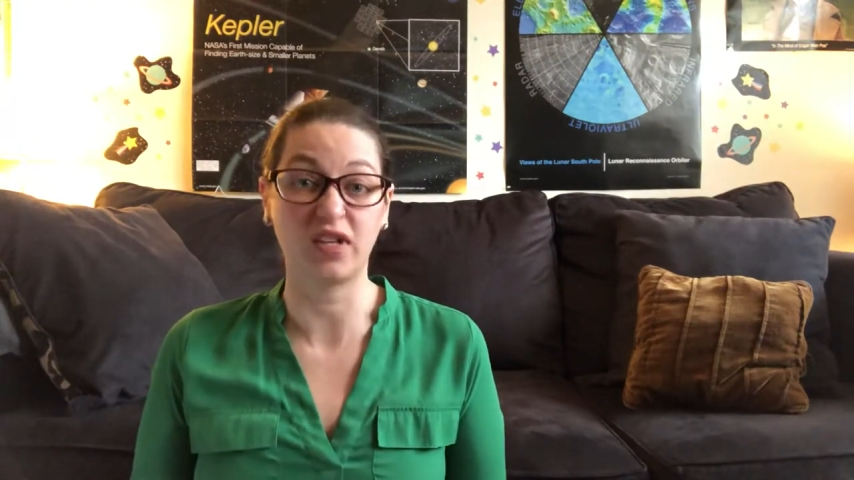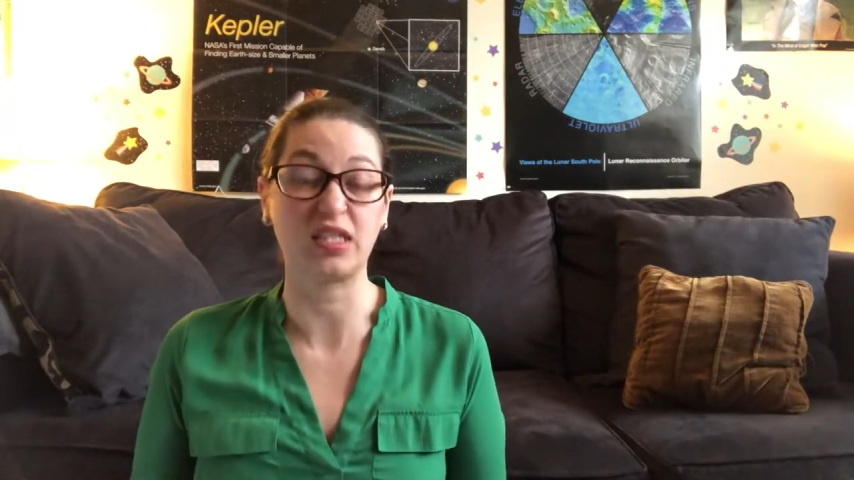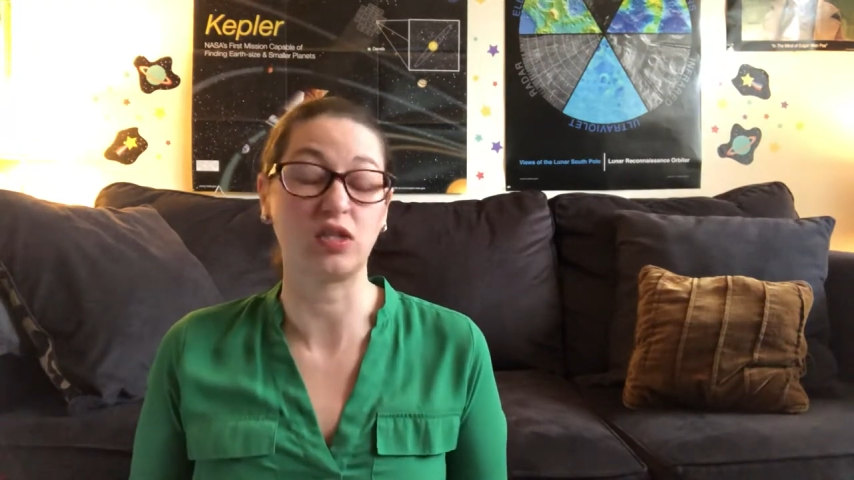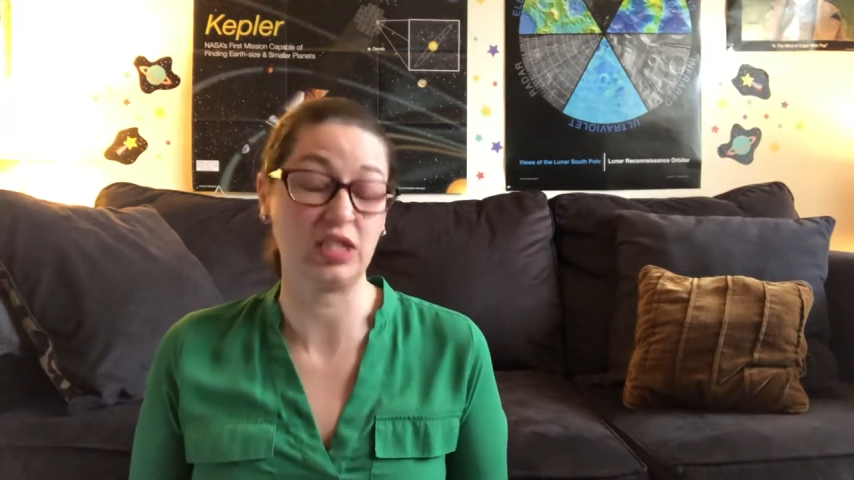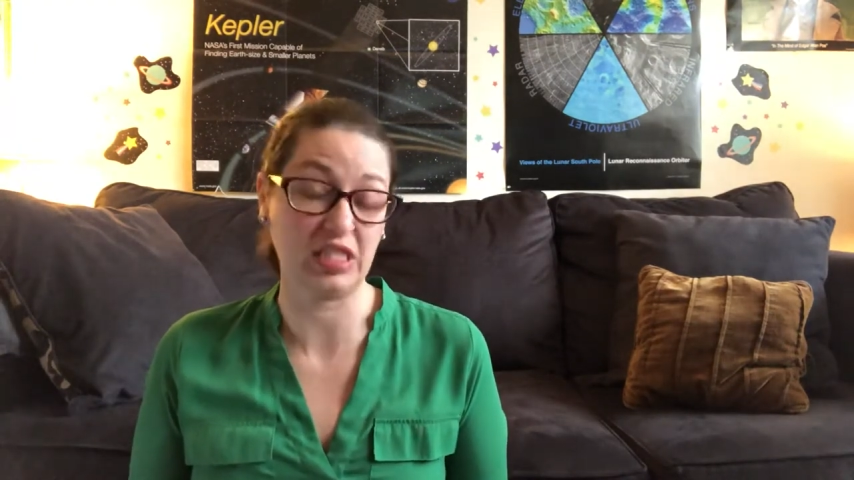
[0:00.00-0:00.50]

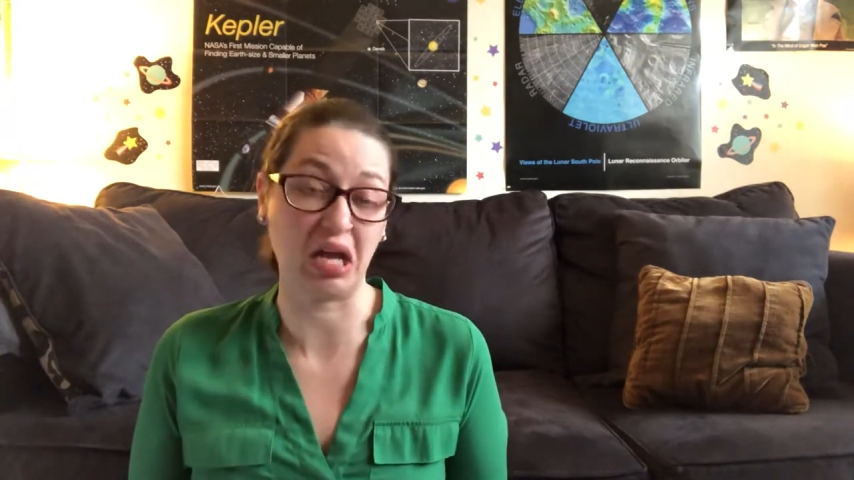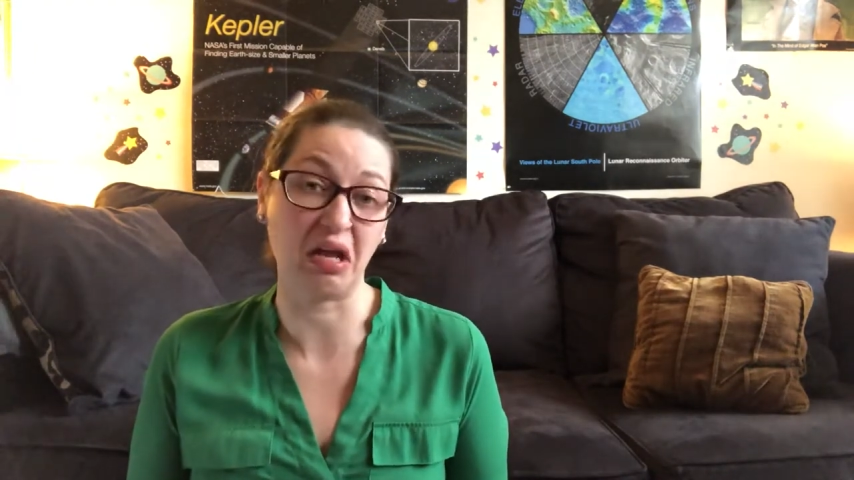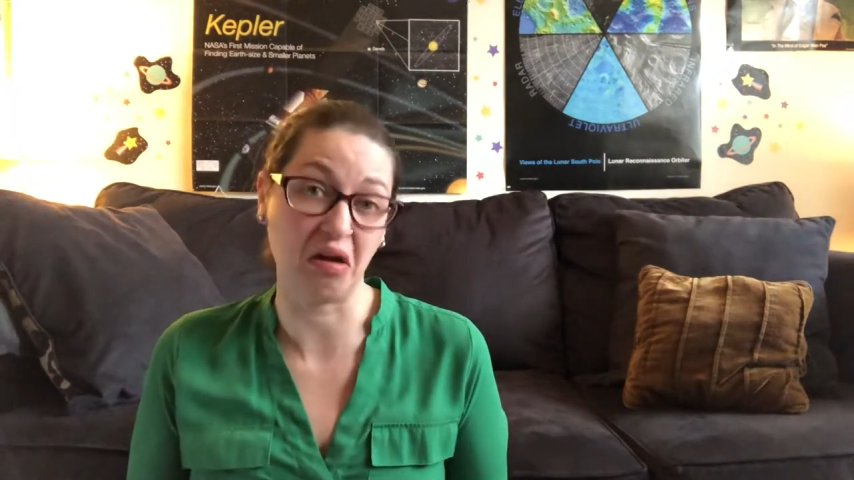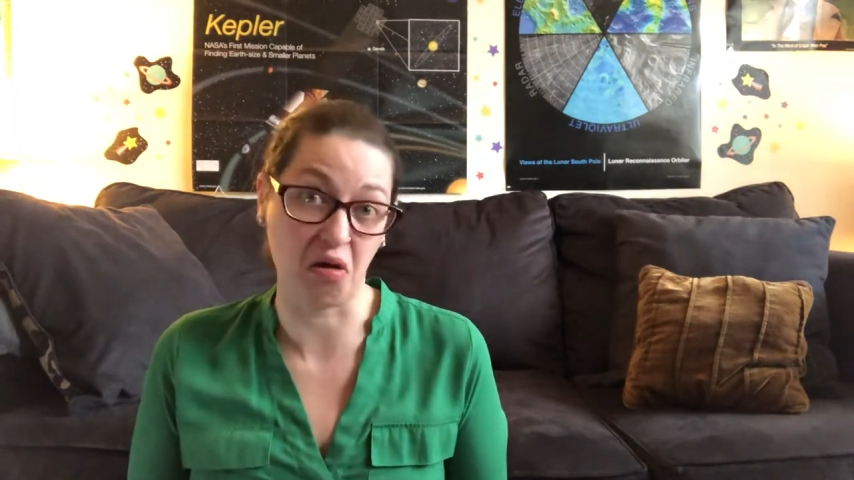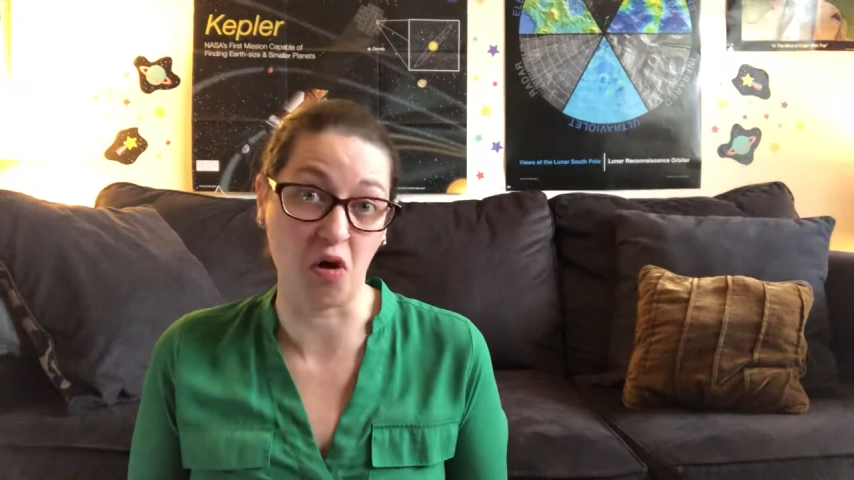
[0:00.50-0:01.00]
us are stuck
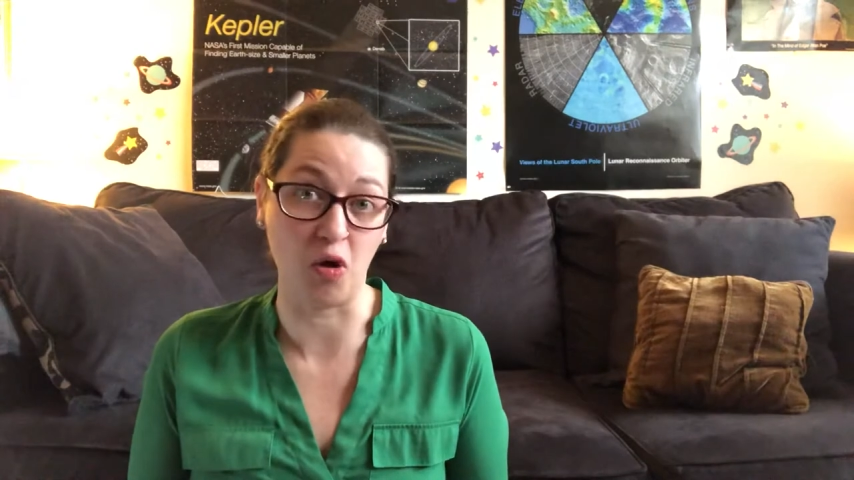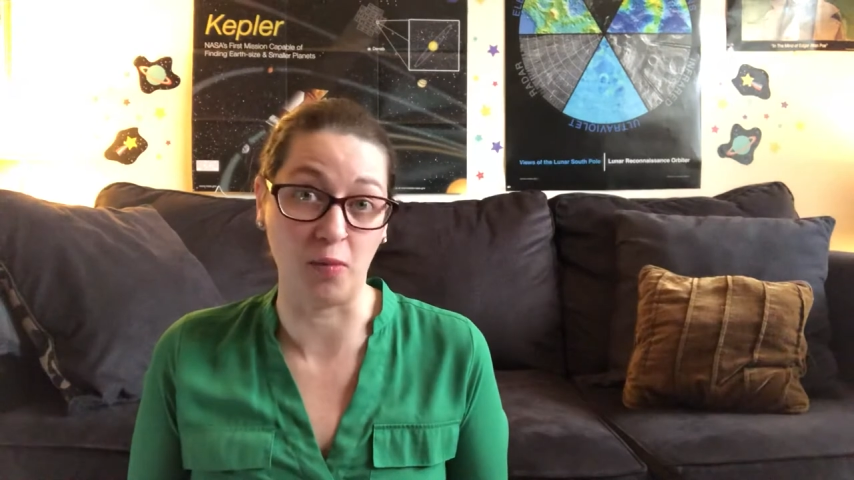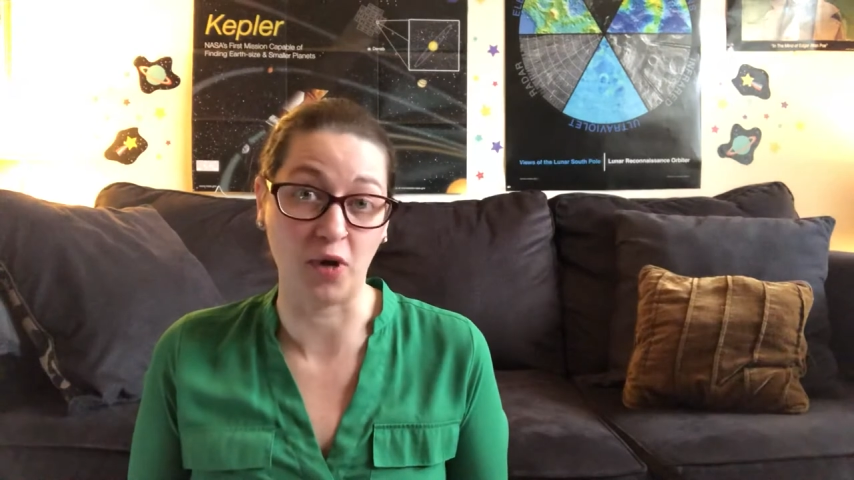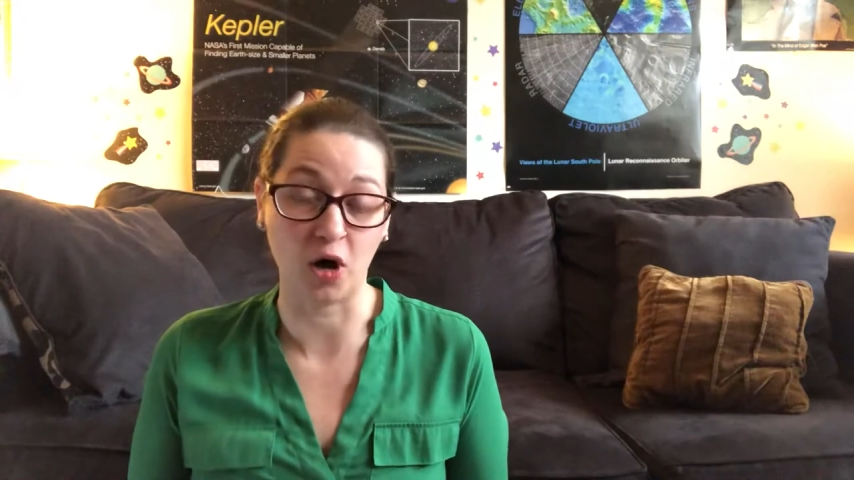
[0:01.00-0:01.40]
at home,